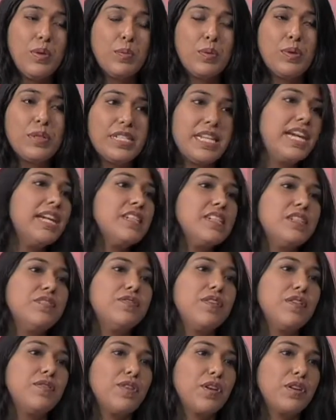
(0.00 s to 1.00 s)

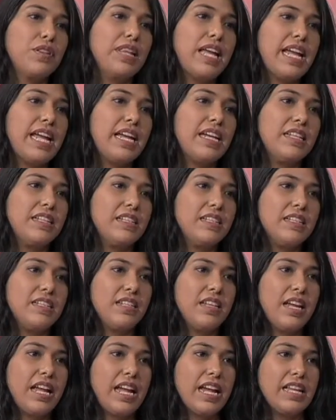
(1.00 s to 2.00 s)
protective of our land.
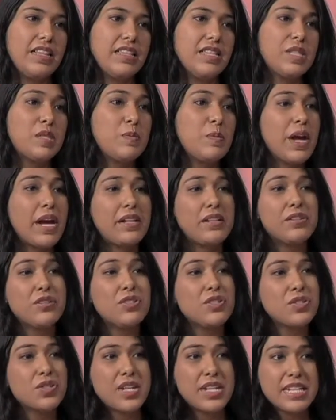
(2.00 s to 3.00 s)
And the
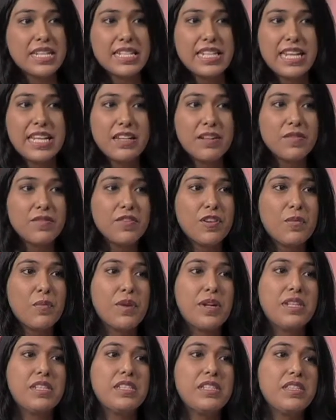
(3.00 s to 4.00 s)
Spaniards tried to take it from
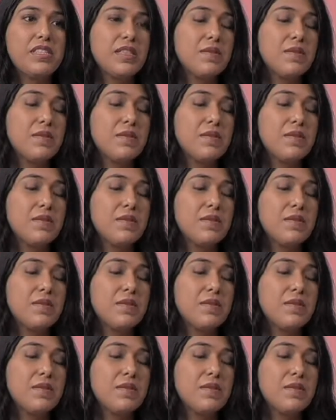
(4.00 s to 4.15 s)
us.